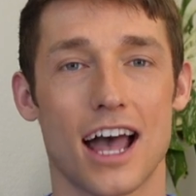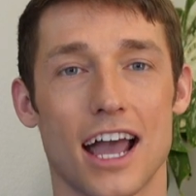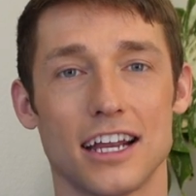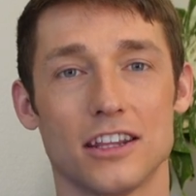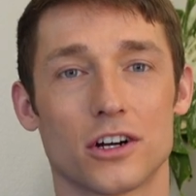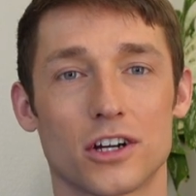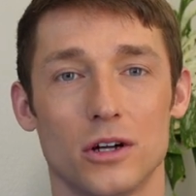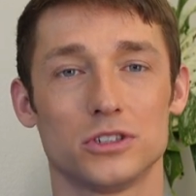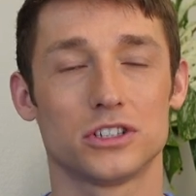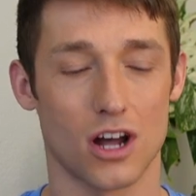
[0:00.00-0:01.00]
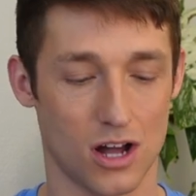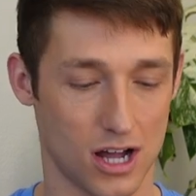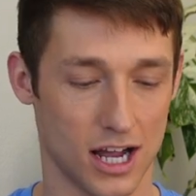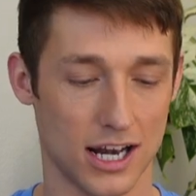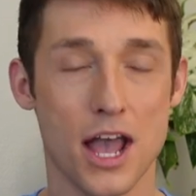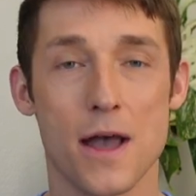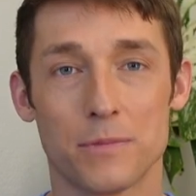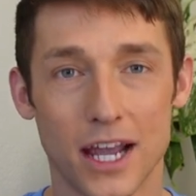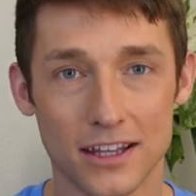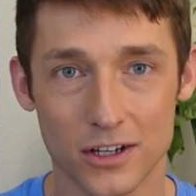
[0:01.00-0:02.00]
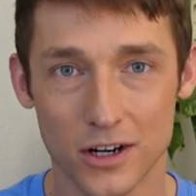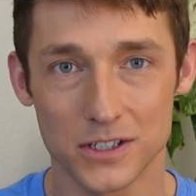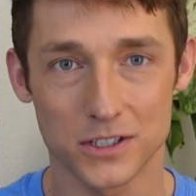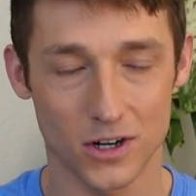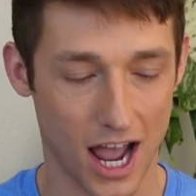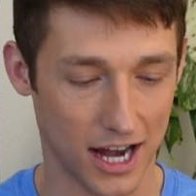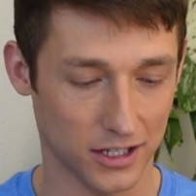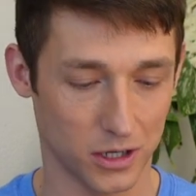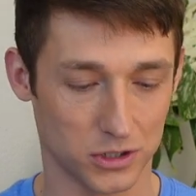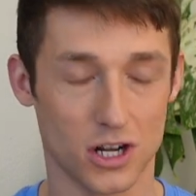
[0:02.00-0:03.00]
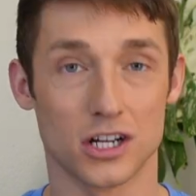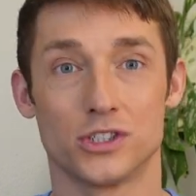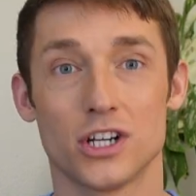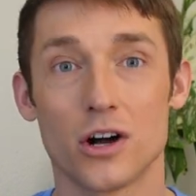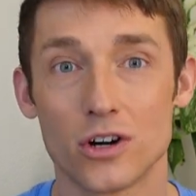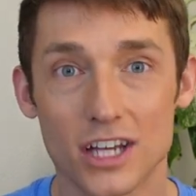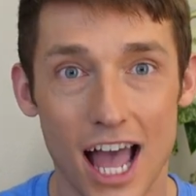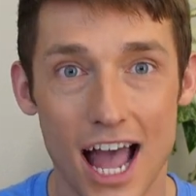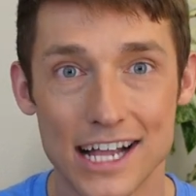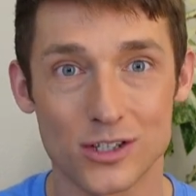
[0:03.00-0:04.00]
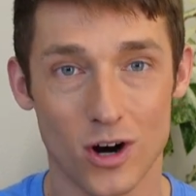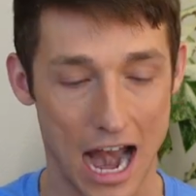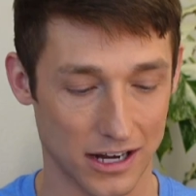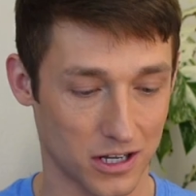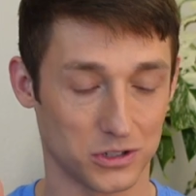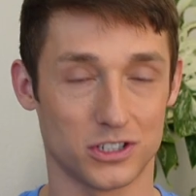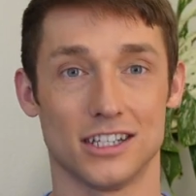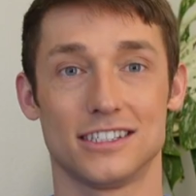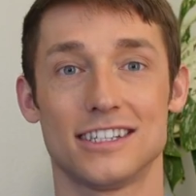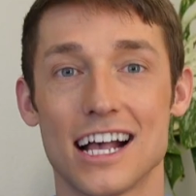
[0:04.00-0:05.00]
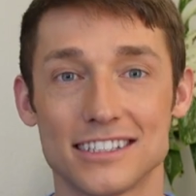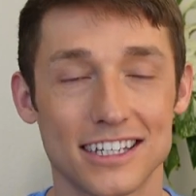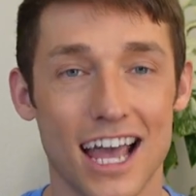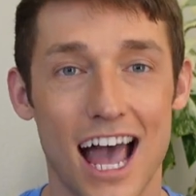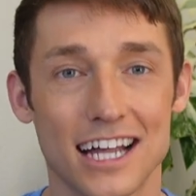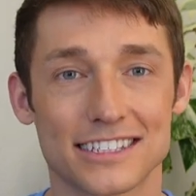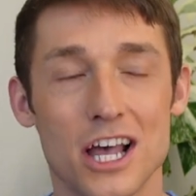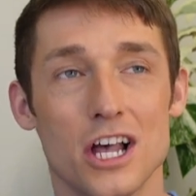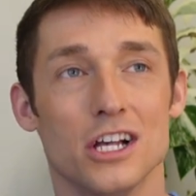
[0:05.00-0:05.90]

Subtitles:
I had either coached on Panthers or I had coached on Jungle Cats or I had coached on Sassy Cats.